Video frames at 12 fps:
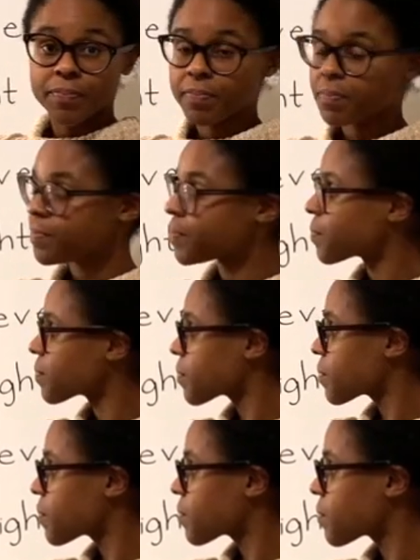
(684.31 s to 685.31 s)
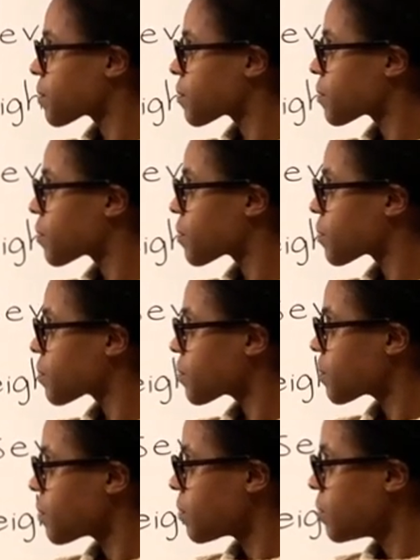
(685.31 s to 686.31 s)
[no speech]